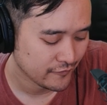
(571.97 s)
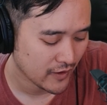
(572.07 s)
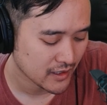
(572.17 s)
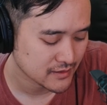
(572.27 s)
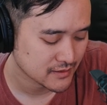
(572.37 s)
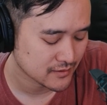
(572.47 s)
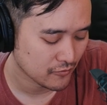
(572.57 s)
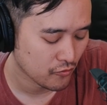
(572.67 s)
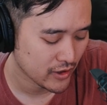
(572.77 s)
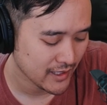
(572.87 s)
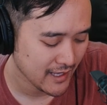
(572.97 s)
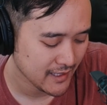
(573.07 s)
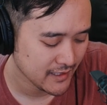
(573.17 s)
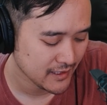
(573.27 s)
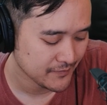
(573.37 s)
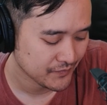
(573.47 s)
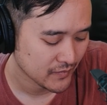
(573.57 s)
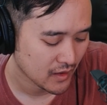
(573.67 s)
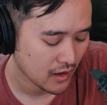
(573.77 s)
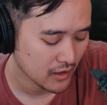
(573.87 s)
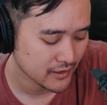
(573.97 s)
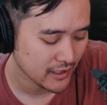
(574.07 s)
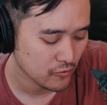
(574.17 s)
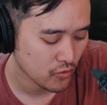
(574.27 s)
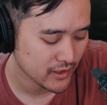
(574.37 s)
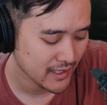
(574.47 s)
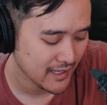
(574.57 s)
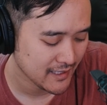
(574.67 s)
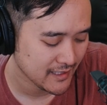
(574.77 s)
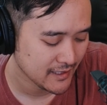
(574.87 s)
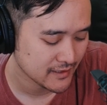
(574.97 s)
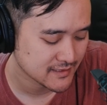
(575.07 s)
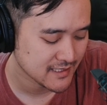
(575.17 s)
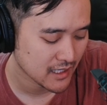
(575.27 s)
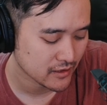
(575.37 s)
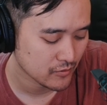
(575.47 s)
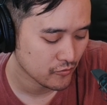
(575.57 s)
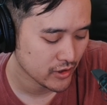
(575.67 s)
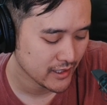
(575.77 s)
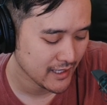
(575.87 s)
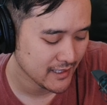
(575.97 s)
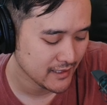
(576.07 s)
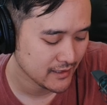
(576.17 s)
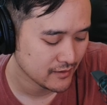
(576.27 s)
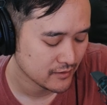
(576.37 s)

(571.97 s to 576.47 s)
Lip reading: Fox 180. Holiday 180. Siakam 180.